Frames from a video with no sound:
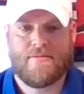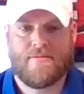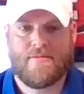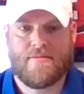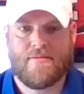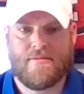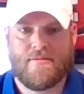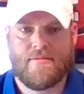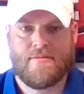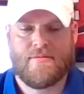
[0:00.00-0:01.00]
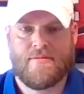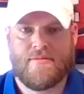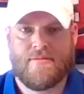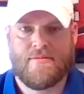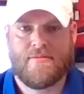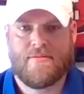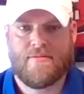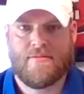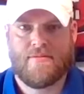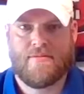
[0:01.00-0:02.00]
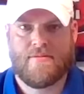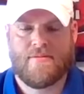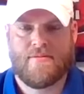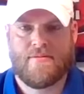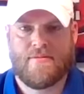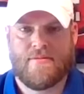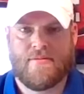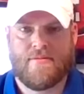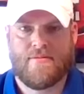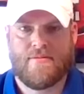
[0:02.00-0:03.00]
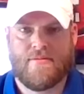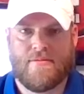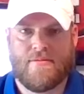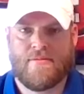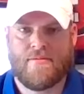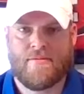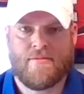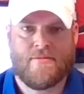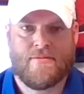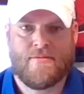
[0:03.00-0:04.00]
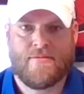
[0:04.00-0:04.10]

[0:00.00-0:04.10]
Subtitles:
(not speaking)